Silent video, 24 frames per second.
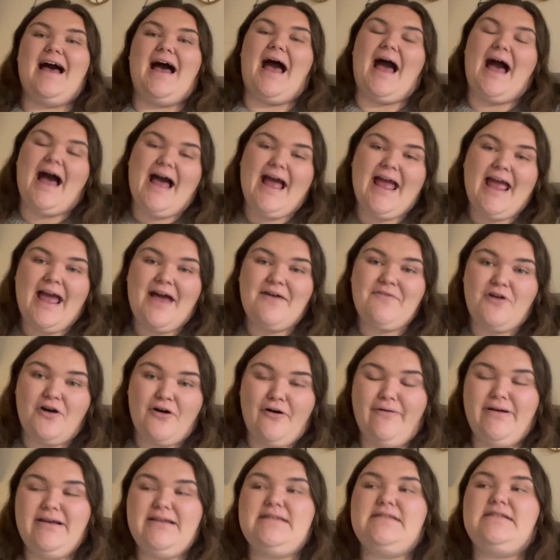I have
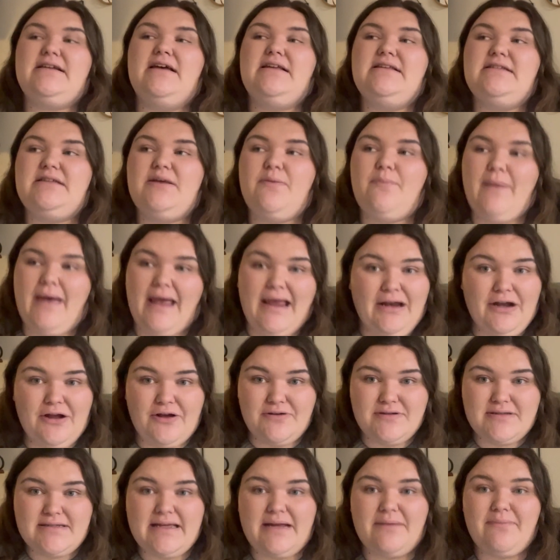always done
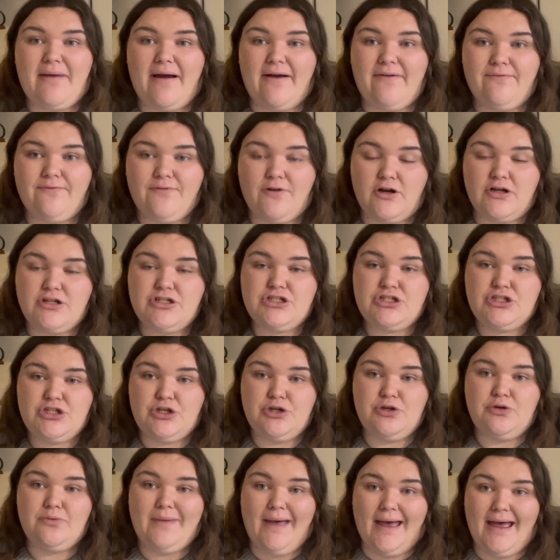tomatoes in my first
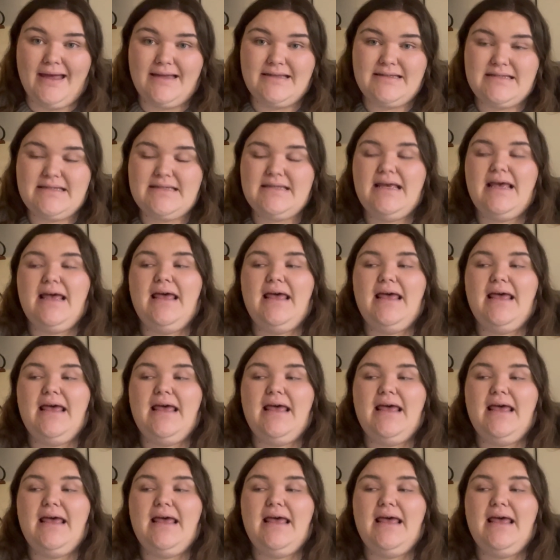2 beds.